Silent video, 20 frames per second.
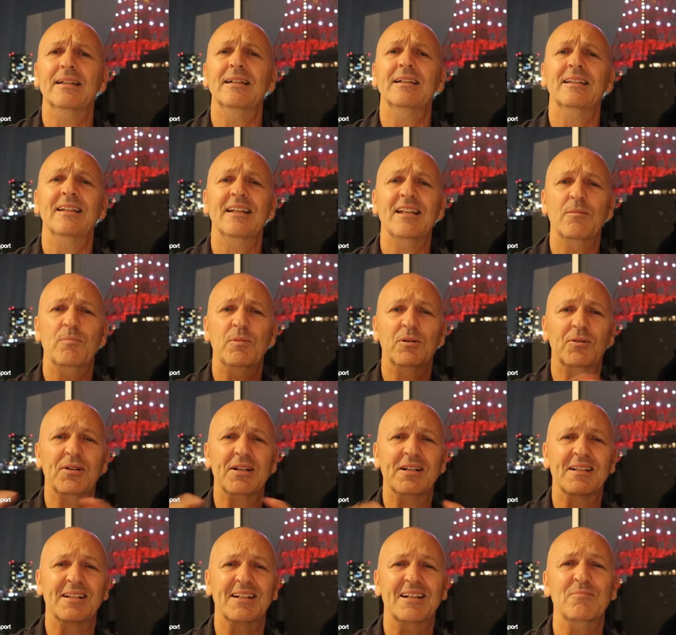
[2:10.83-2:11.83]
Then you build
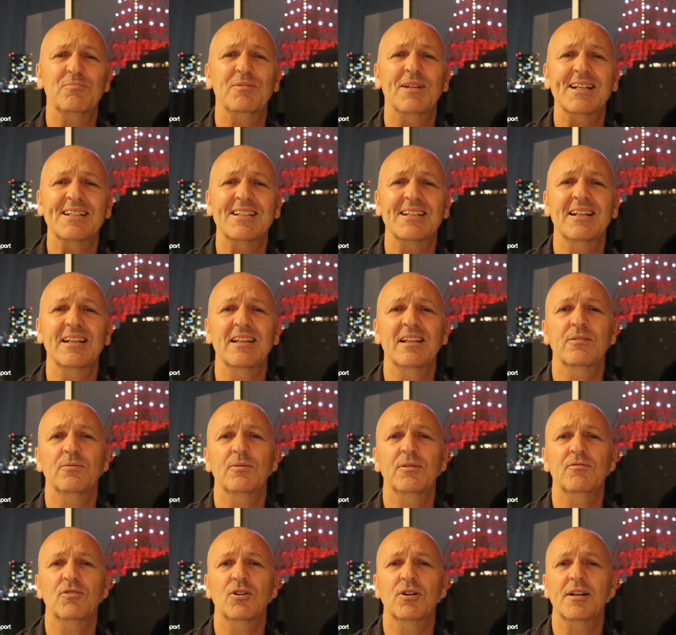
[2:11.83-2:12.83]
into the complexity that
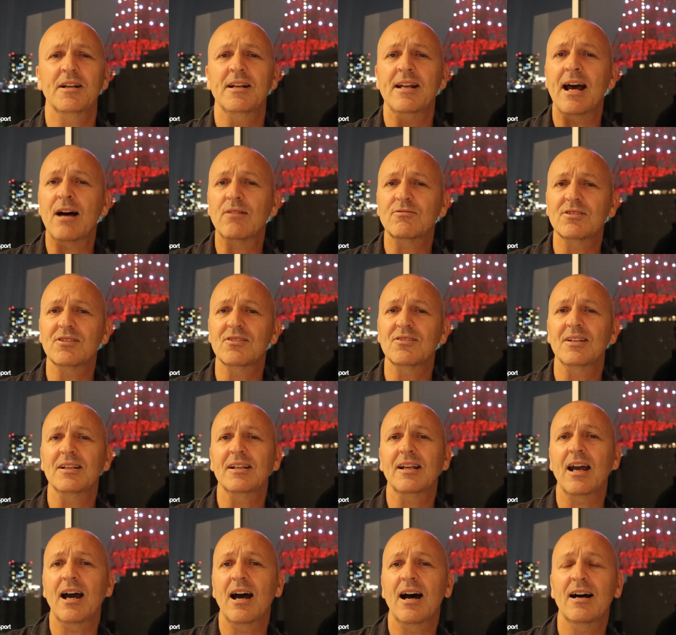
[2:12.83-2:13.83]
we've got announcers in
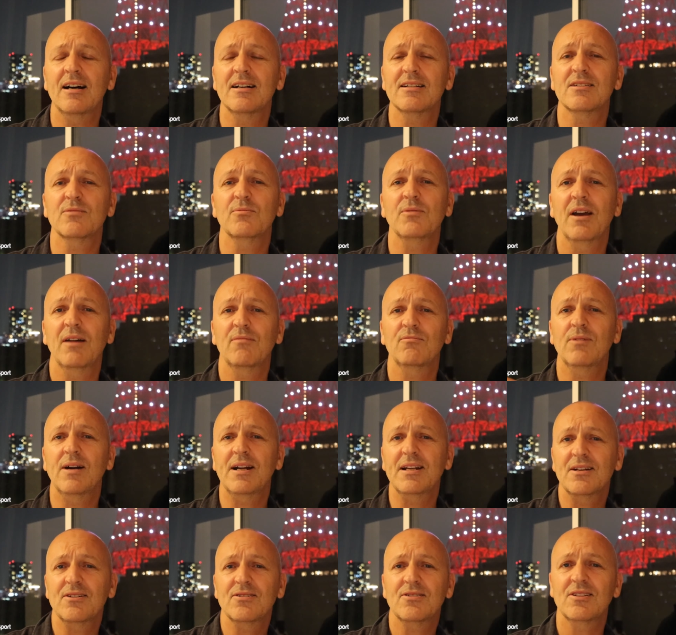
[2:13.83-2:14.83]
cars and we have
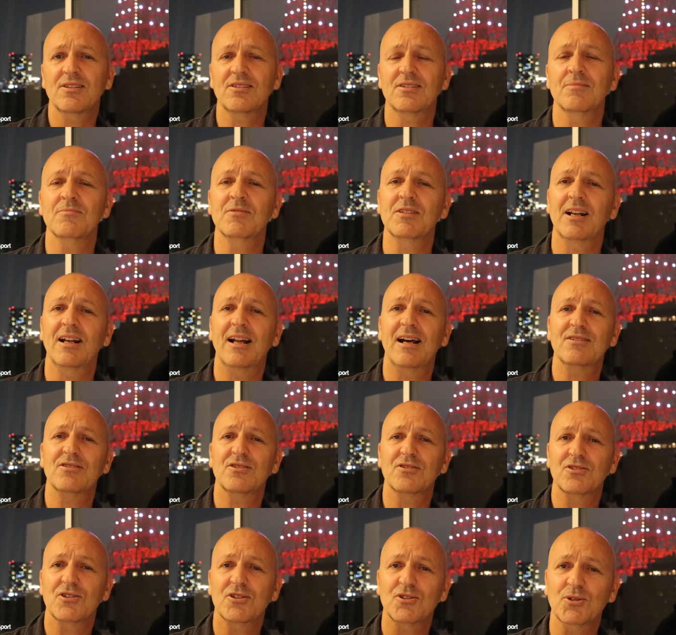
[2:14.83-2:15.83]
radio systems that allows
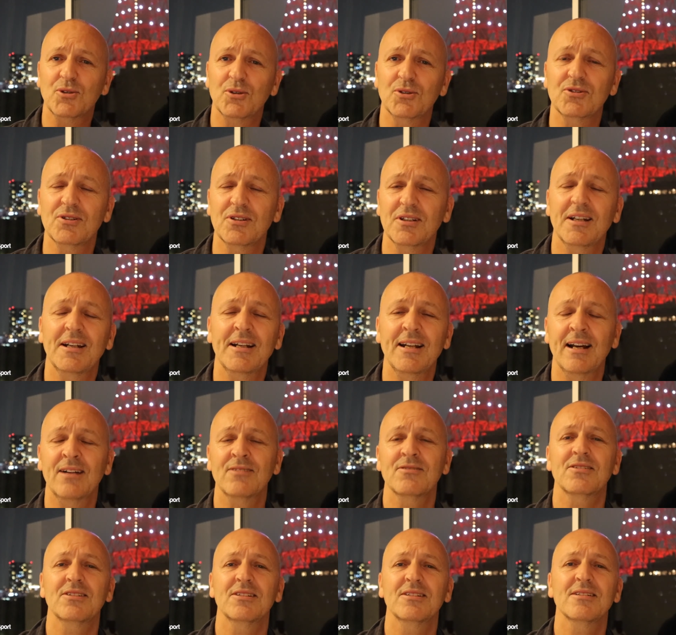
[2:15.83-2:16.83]
us to talk to the
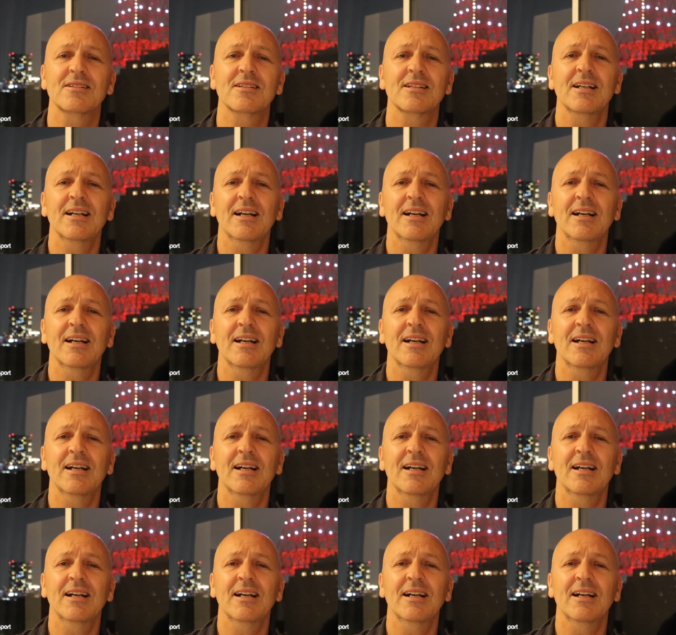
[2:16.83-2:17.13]
announcers.